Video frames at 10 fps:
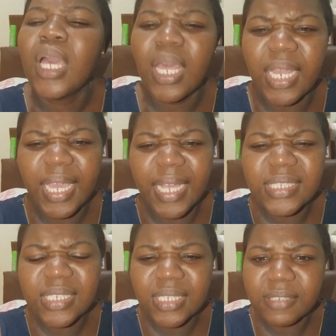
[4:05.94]
And I
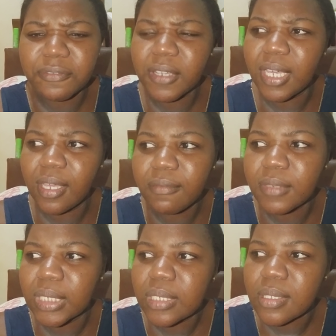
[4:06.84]
ask his
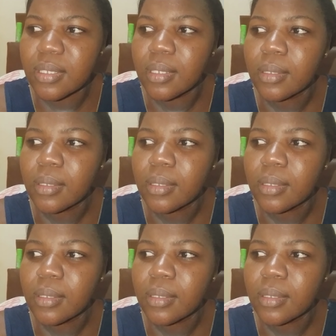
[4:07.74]
forgiveness.